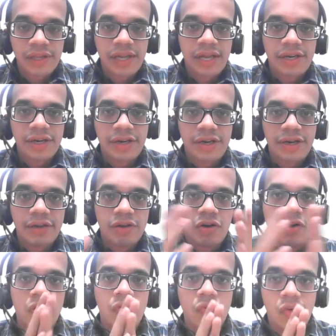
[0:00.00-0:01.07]
and
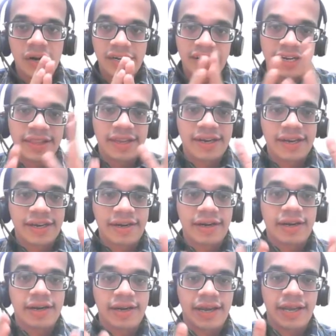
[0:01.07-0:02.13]
what date certain
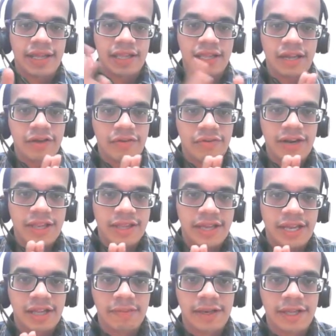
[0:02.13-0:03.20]
takes events
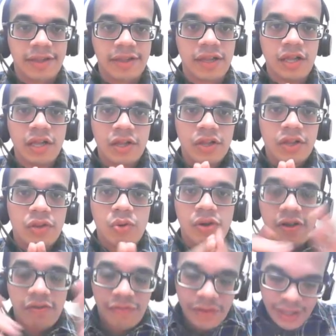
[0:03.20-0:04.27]
takes place. So
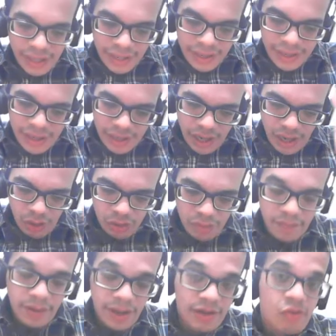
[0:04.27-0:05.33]
if our sales are
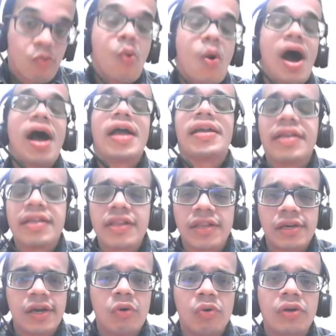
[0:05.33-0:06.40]
down, by why it is
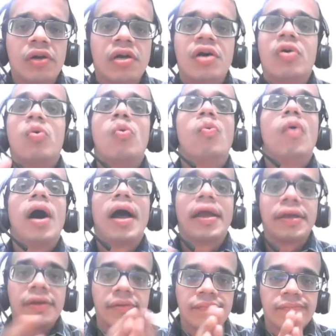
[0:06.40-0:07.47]
down, why?
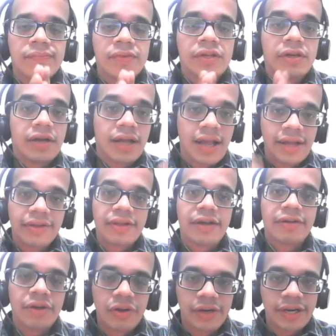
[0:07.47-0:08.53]
As
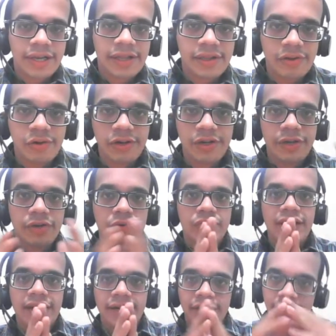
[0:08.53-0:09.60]
I already told you
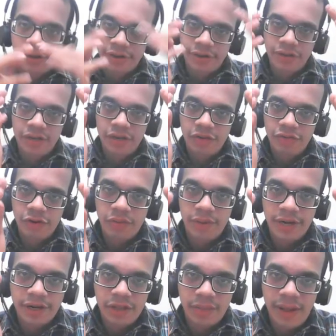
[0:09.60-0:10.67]
that in the few
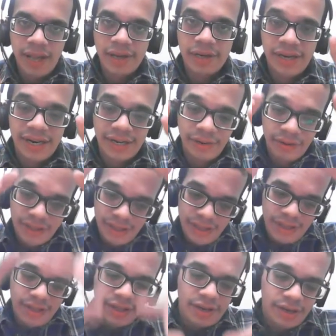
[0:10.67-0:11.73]
minutes back, that our
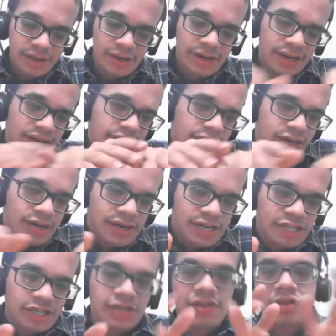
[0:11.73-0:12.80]
sales are certain
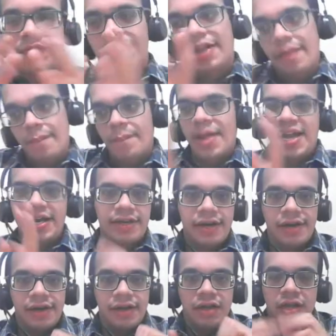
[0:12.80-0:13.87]
regions being
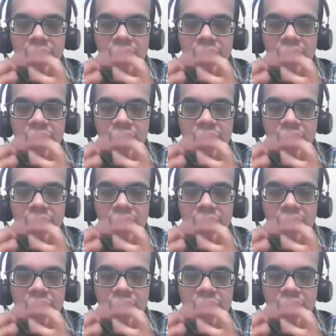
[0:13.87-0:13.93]
impacted,